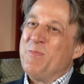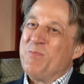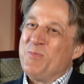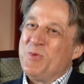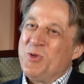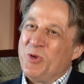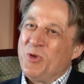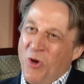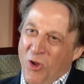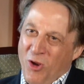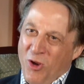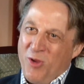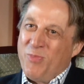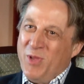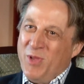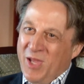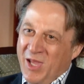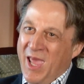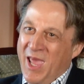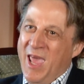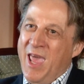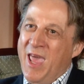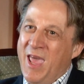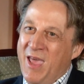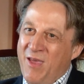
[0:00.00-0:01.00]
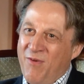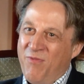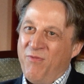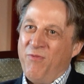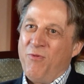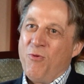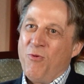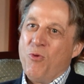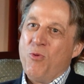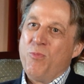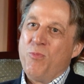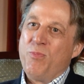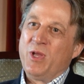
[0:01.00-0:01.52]
you got to be
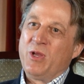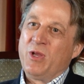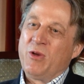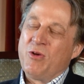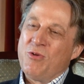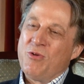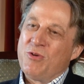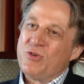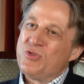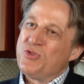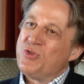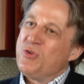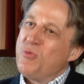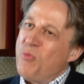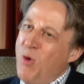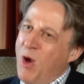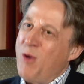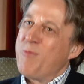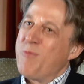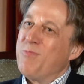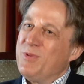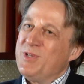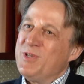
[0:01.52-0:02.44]
careful because you won't